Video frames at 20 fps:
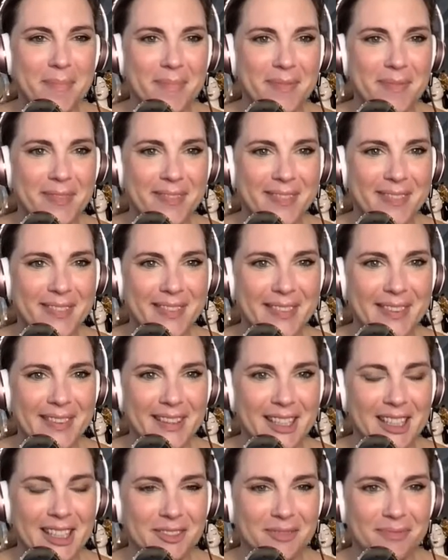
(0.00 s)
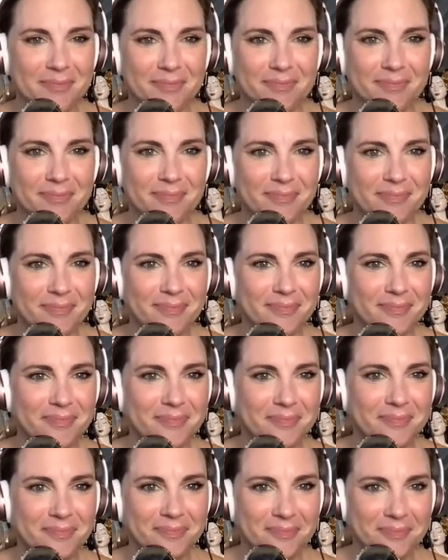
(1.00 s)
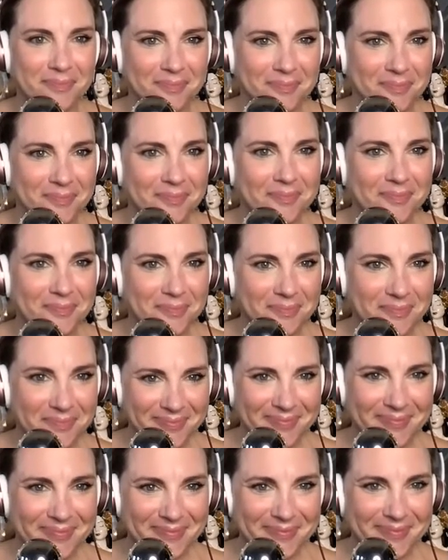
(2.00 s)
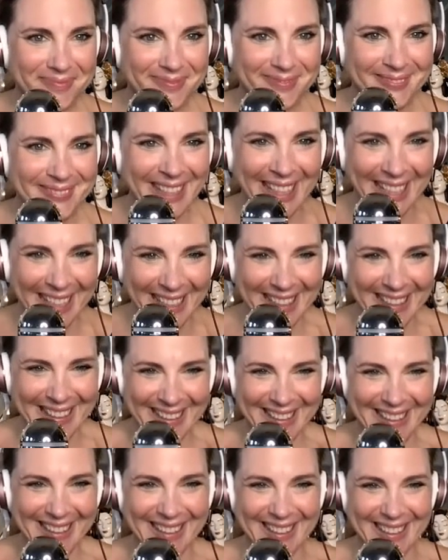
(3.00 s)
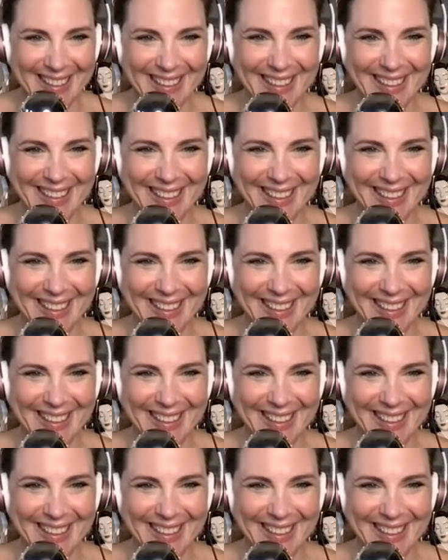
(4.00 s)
[no speech]